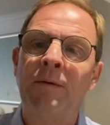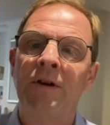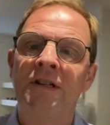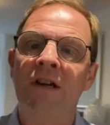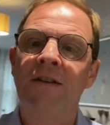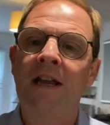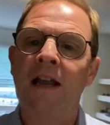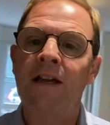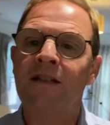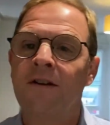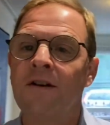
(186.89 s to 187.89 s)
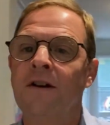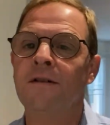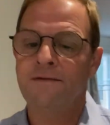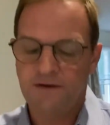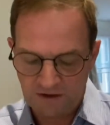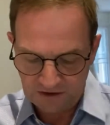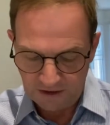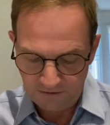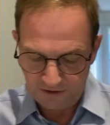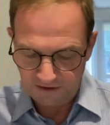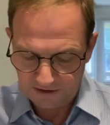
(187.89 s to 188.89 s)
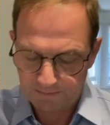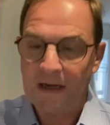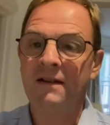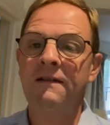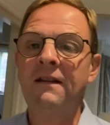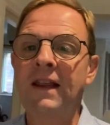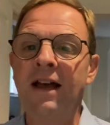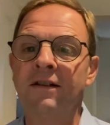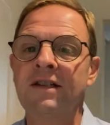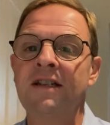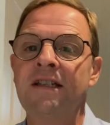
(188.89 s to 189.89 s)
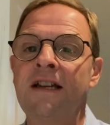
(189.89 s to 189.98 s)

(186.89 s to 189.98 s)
They want to turn their lights on and off. Don't spend thousands,